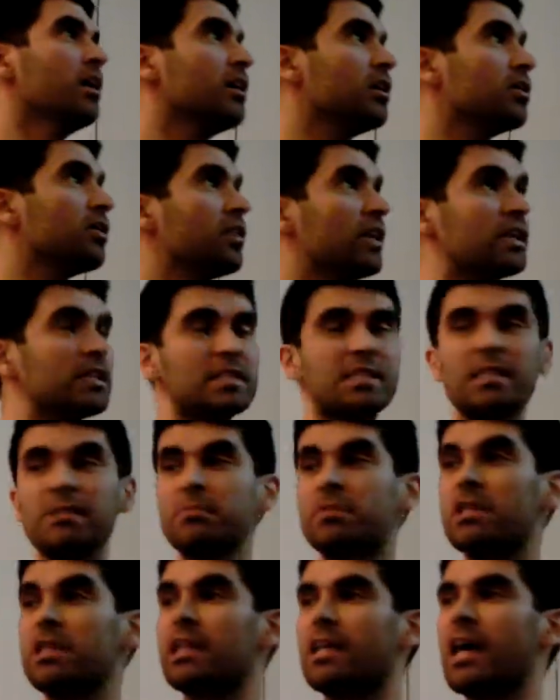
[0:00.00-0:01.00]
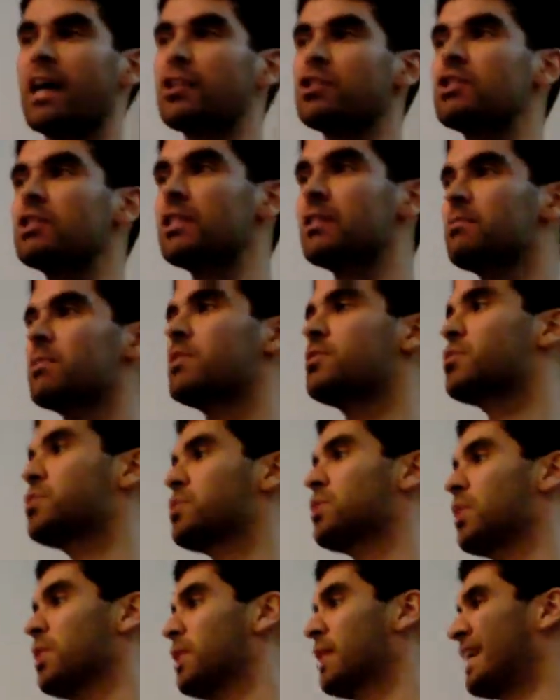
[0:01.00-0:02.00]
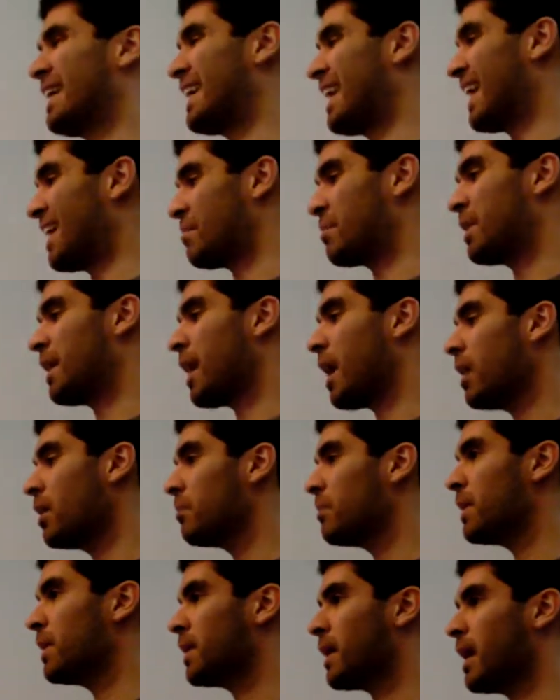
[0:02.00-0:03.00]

they actually seemed interested in the gaming element.